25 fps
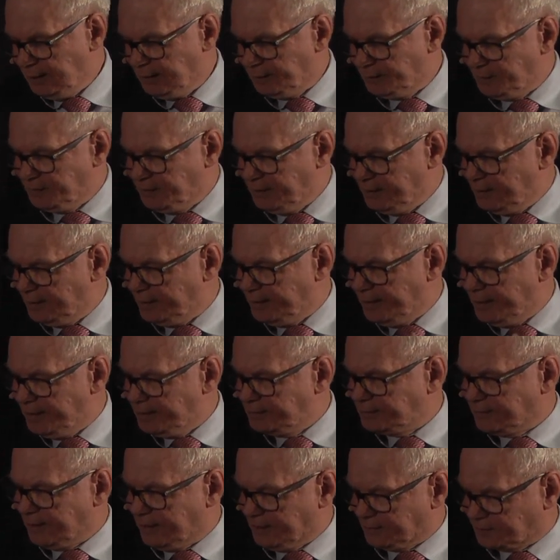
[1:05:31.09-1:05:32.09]
The D N A
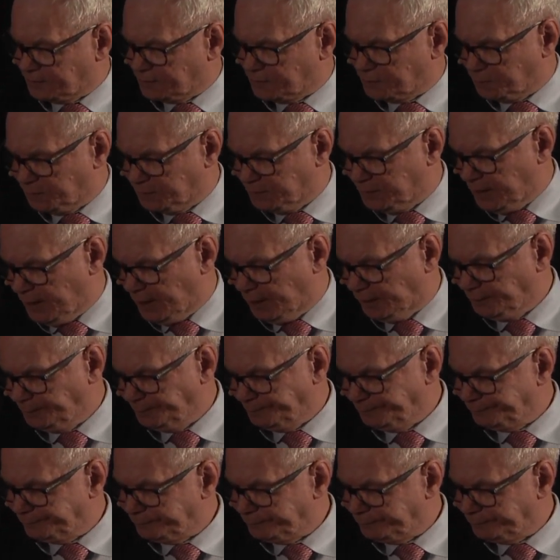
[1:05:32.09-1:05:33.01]
tests were done.